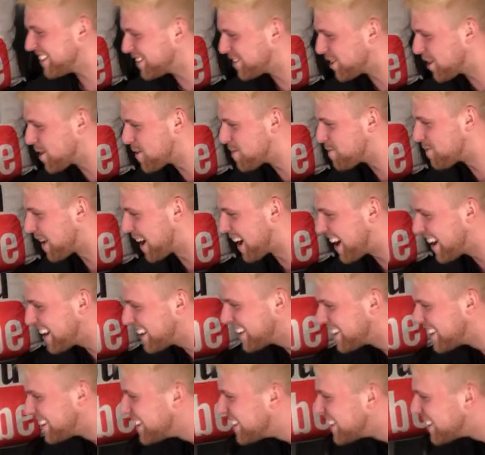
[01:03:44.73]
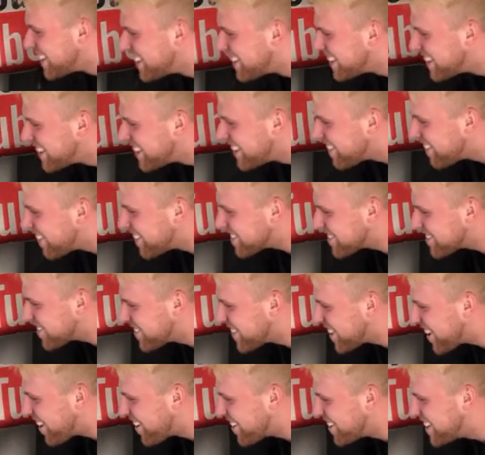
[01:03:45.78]
Doom Bar.
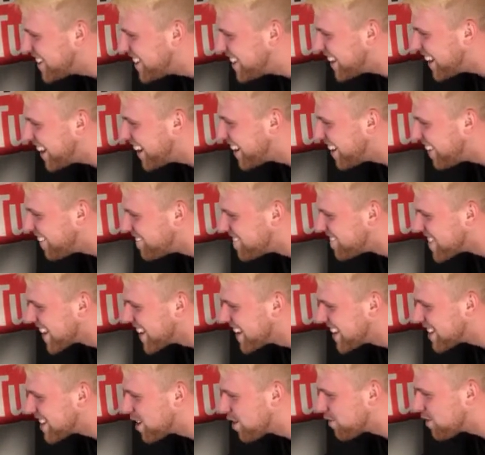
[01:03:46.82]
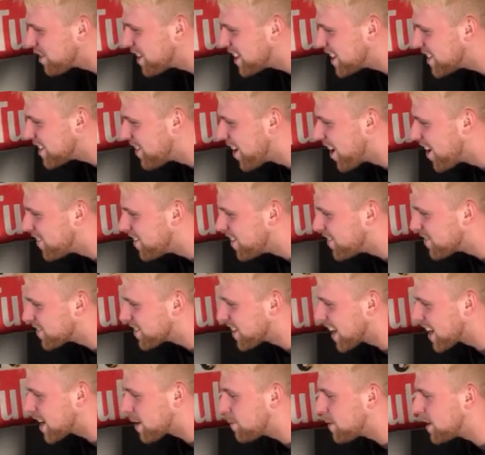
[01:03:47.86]
Nothing at the moment. Would
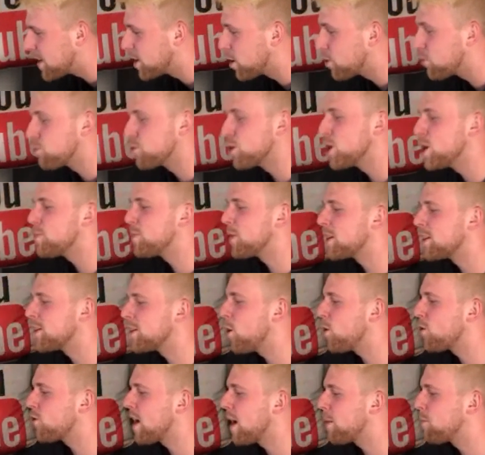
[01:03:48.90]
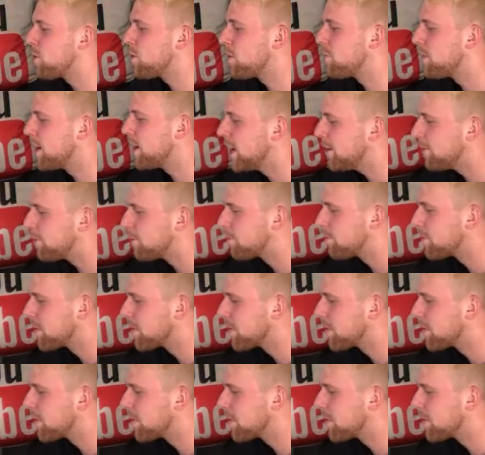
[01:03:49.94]
like a beer though. Ruben, go grab one, mate.